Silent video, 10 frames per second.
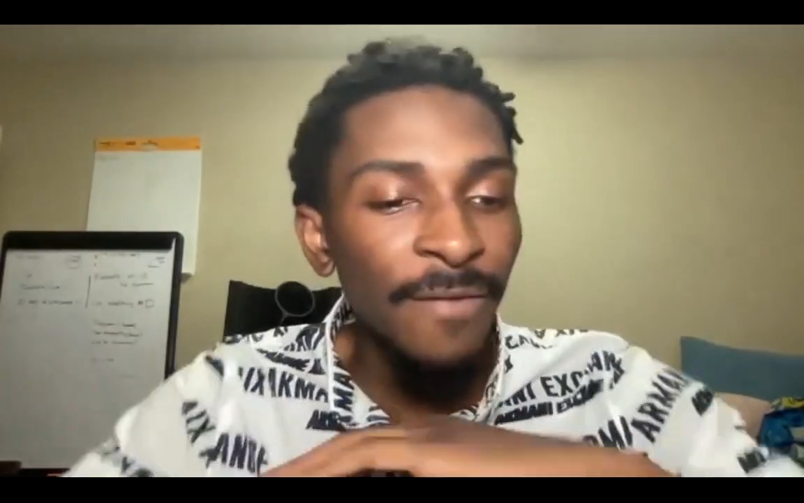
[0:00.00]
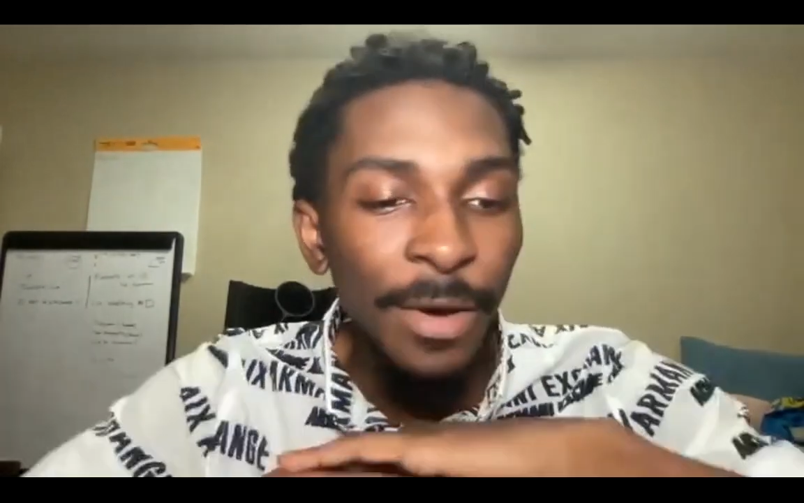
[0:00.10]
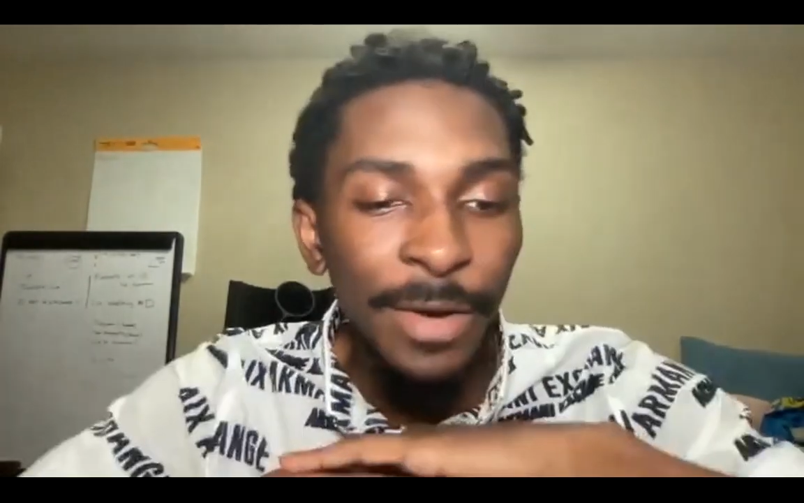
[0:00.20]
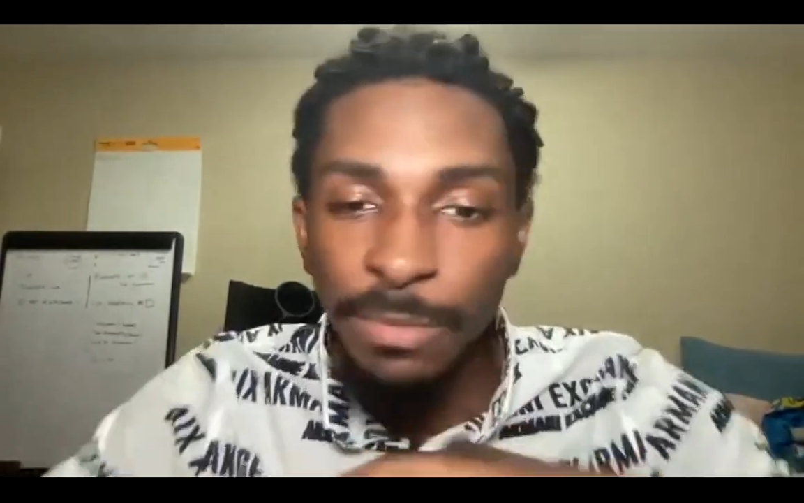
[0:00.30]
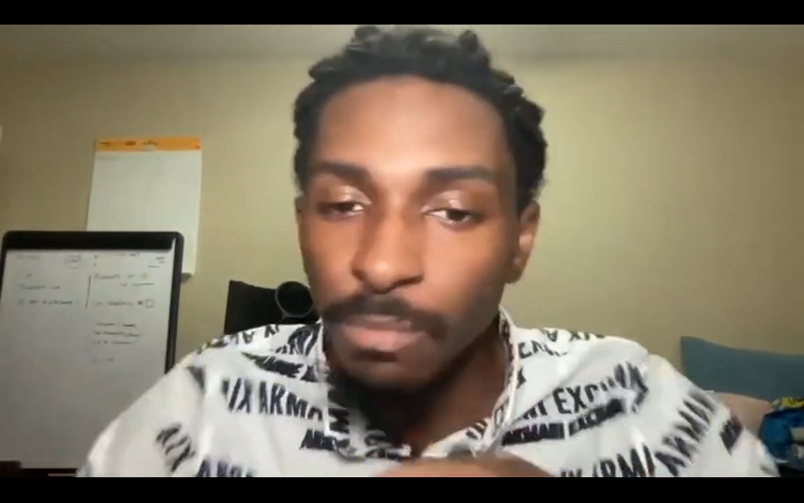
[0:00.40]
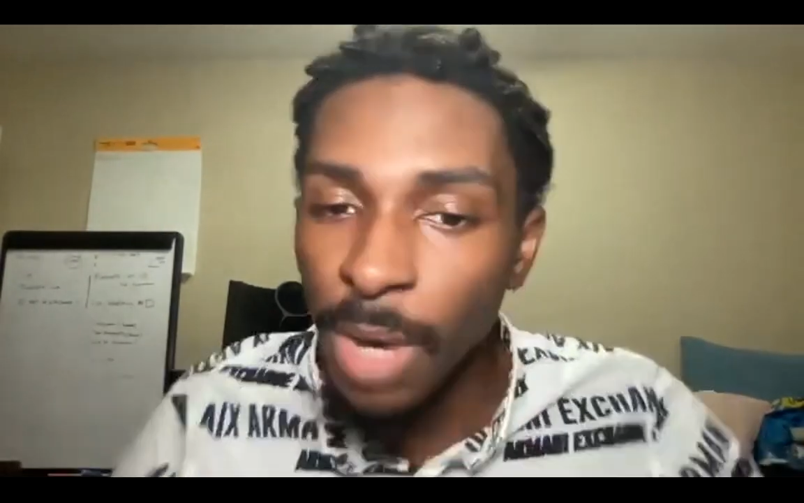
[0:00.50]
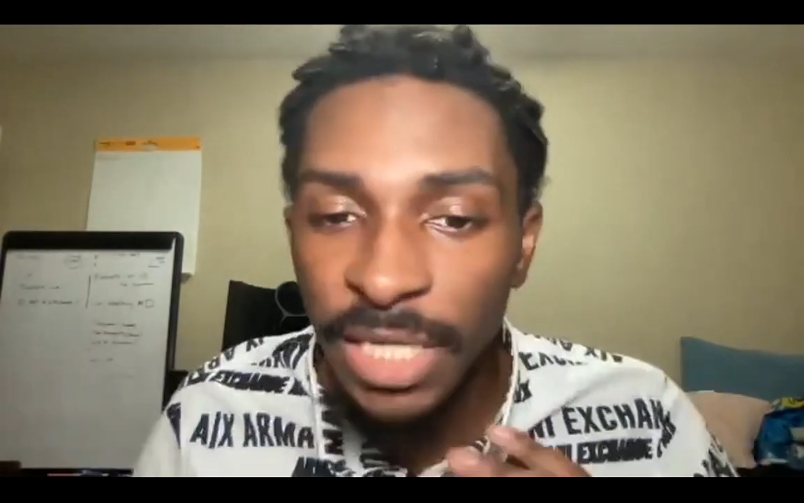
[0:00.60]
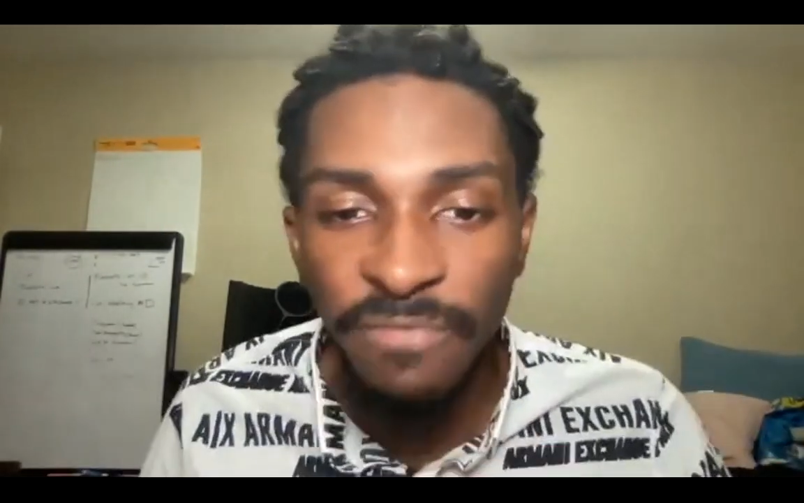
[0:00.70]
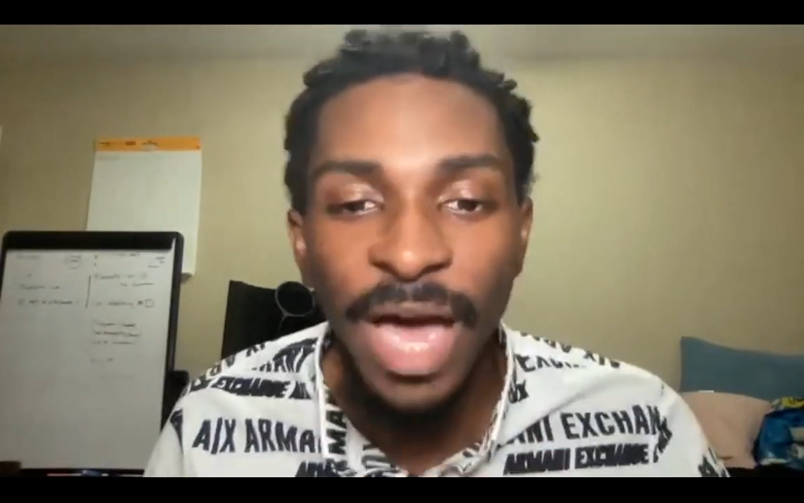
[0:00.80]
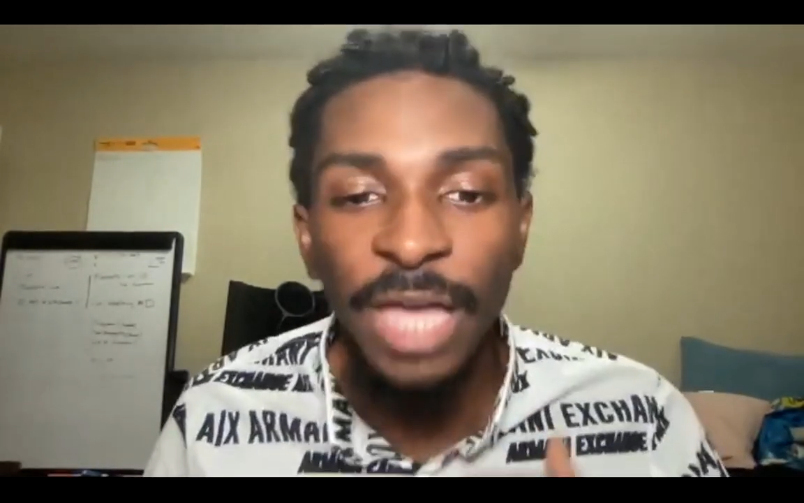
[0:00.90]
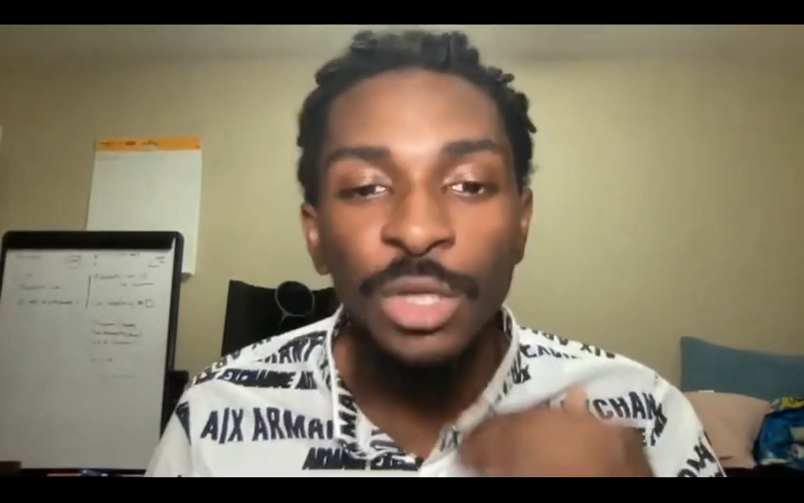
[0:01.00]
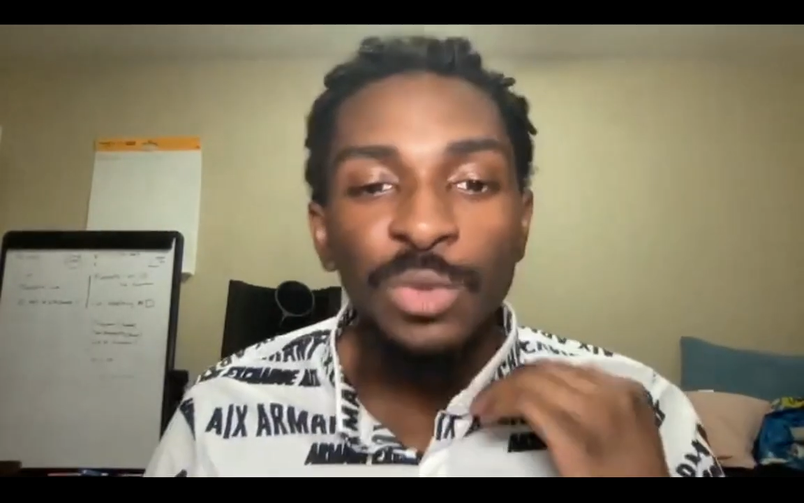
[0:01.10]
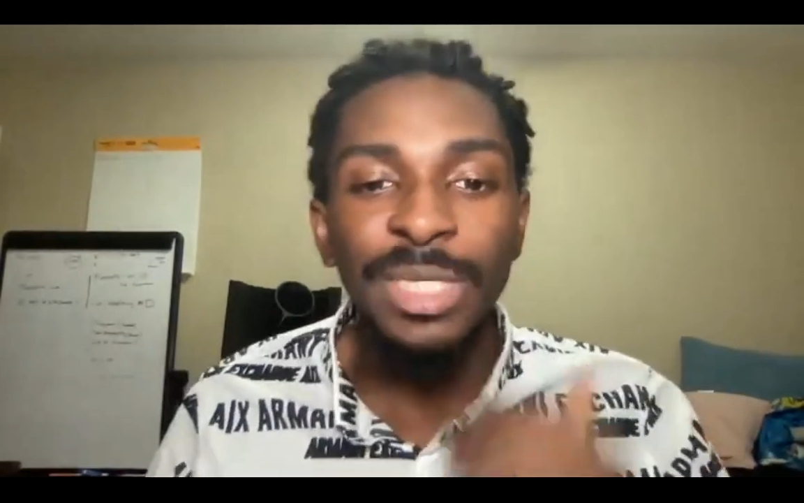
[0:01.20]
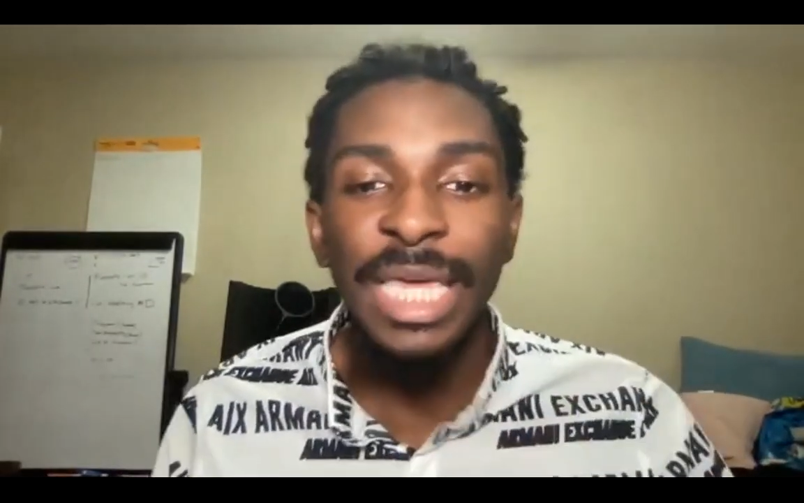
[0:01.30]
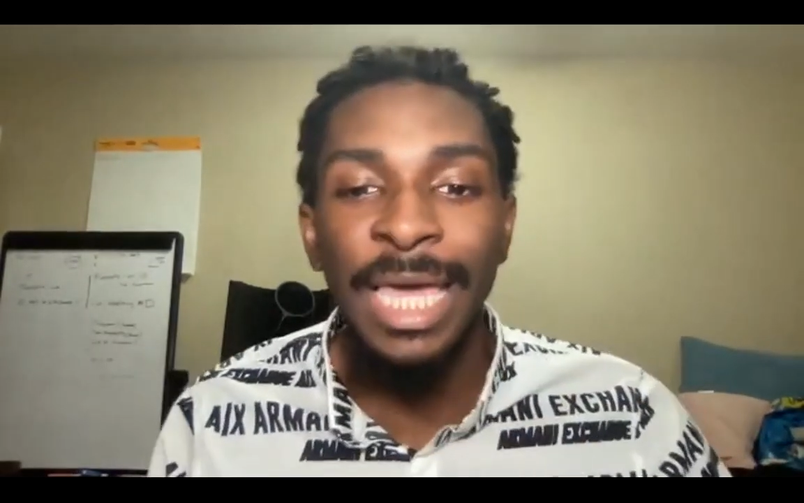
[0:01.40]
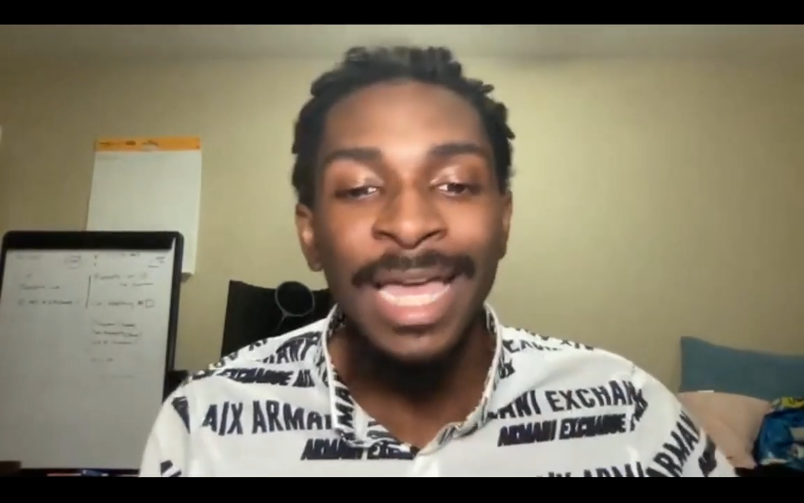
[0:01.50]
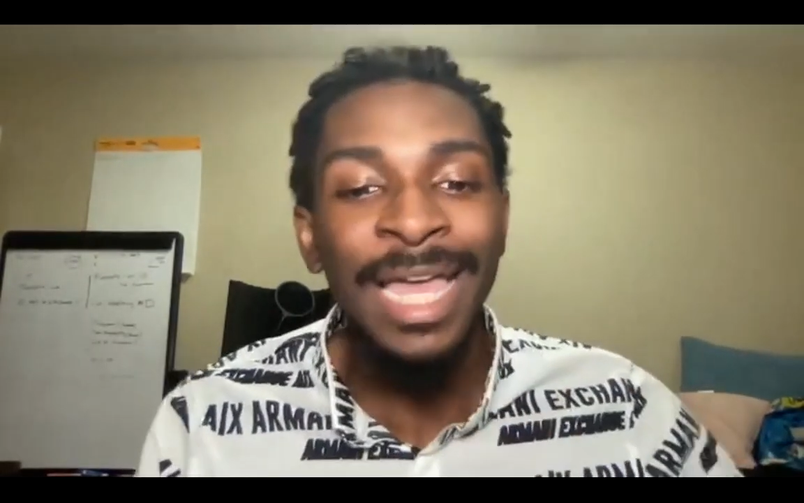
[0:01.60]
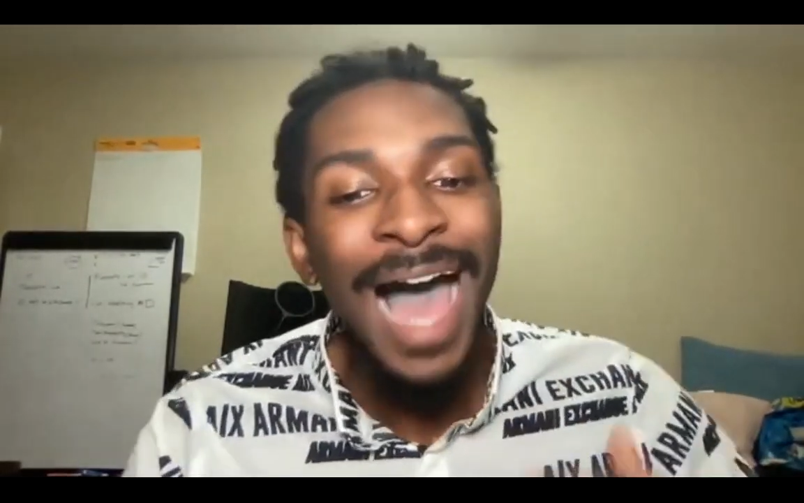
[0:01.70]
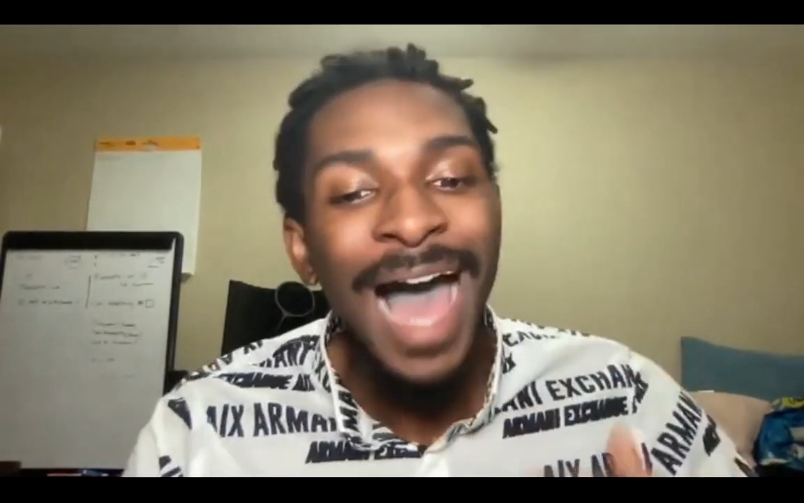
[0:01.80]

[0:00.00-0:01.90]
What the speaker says: out as much value as we can.